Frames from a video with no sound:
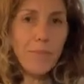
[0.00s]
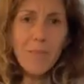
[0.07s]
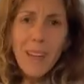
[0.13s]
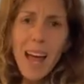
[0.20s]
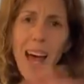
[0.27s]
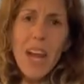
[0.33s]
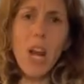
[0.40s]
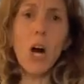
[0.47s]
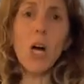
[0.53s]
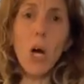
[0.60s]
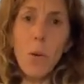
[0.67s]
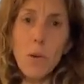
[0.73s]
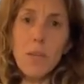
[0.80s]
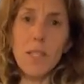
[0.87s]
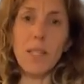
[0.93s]
and I'll
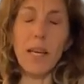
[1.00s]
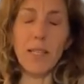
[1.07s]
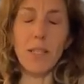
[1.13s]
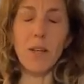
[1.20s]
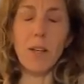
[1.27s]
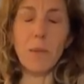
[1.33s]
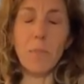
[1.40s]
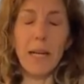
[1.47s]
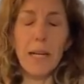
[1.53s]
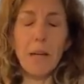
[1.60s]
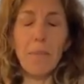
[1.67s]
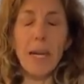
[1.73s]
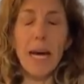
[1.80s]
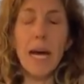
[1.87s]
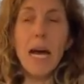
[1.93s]
go on to that side of it in a
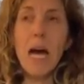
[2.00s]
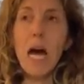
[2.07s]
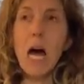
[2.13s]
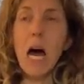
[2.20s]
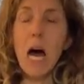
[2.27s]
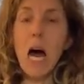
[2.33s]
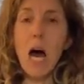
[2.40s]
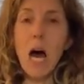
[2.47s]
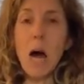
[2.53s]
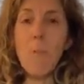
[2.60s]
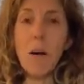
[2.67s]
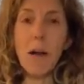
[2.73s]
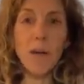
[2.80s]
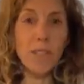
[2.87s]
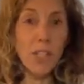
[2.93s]
minute.
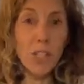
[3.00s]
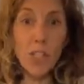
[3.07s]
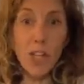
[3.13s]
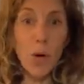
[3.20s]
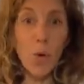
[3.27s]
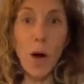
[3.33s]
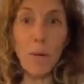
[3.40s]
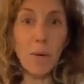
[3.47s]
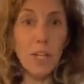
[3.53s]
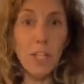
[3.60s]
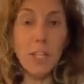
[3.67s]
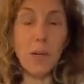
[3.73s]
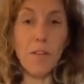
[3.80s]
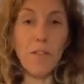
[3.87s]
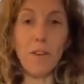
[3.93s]
And I was like, do you know what, I'm
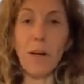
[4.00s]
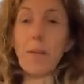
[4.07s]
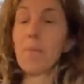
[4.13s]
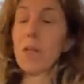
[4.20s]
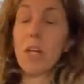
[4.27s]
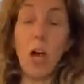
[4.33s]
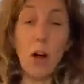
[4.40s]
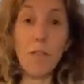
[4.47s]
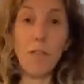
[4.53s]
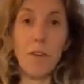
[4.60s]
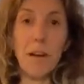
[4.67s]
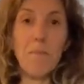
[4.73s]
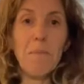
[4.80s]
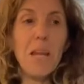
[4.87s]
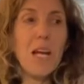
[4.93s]
going to go for
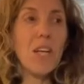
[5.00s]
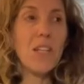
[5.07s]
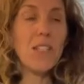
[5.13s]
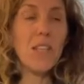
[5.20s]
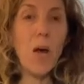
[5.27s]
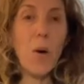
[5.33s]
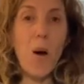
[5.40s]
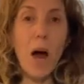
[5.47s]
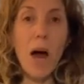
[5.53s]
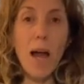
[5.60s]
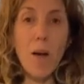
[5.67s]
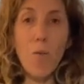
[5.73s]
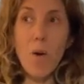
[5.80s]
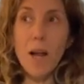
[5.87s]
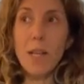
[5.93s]
it. So
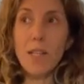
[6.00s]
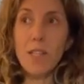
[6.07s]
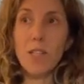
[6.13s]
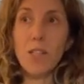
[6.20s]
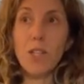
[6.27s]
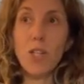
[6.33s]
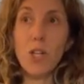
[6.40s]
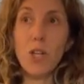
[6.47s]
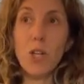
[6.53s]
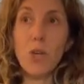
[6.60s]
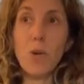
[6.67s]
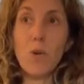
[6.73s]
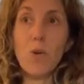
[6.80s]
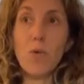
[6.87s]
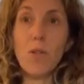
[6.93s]
I went
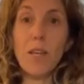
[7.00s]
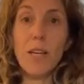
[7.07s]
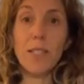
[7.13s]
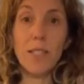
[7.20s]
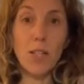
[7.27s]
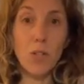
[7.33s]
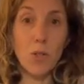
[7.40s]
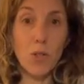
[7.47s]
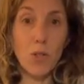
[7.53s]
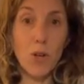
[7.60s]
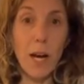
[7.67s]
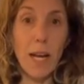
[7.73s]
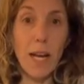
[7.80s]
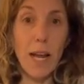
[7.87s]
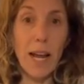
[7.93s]
to the essentials
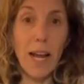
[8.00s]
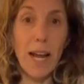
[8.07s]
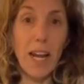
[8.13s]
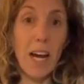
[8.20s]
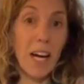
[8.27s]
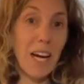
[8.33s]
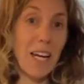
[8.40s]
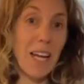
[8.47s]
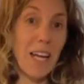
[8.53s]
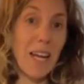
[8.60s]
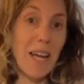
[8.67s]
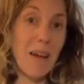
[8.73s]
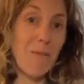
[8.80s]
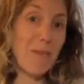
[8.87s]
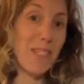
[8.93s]
training.
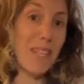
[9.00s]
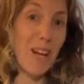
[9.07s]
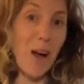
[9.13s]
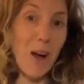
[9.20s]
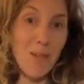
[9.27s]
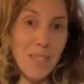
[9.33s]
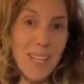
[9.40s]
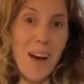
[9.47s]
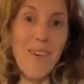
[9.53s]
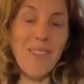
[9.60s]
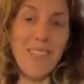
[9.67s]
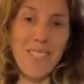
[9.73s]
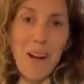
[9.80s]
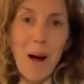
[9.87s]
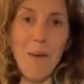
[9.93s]
Luckily it was in a hotel at
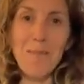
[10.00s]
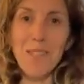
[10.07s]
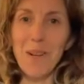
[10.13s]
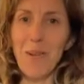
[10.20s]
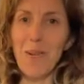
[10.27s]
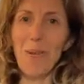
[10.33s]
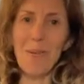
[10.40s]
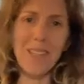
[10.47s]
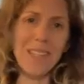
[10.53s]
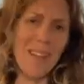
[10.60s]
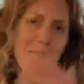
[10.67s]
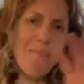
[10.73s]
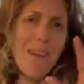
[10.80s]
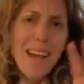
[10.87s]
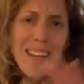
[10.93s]
the time, so got all these
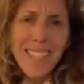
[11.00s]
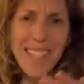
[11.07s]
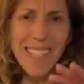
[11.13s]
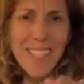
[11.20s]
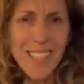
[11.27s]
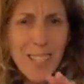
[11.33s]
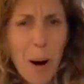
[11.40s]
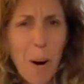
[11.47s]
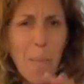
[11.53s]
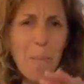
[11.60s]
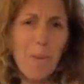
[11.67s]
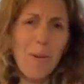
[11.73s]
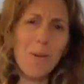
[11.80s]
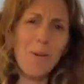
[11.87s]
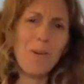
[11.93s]
amazing
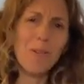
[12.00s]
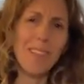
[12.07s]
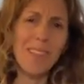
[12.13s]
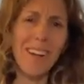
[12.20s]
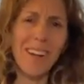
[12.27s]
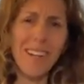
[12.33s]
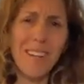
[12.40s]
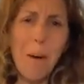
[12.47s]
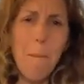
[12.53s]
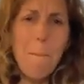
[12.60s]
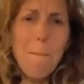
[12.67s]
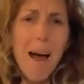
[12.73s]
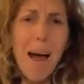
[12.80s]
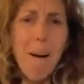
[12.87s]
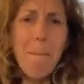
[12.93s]
samples, and I, you know, met